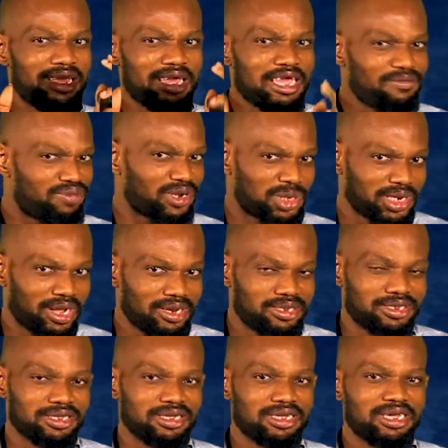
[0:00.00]

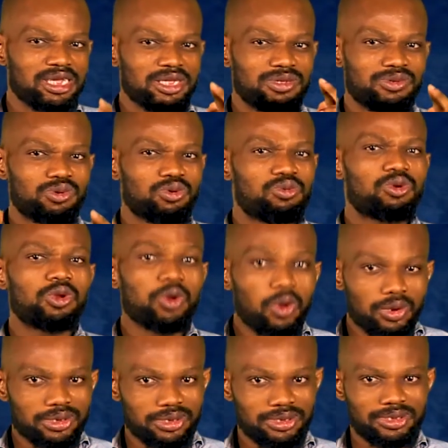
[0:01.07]
Impartiality is
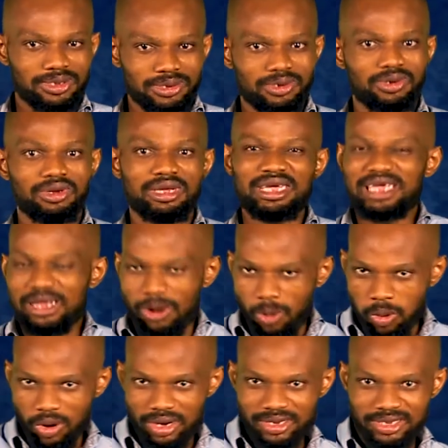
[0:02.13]
close to
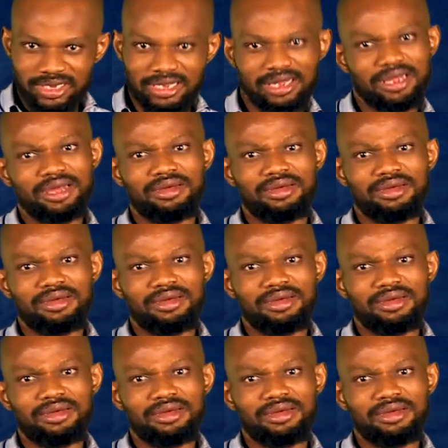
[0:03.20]
equality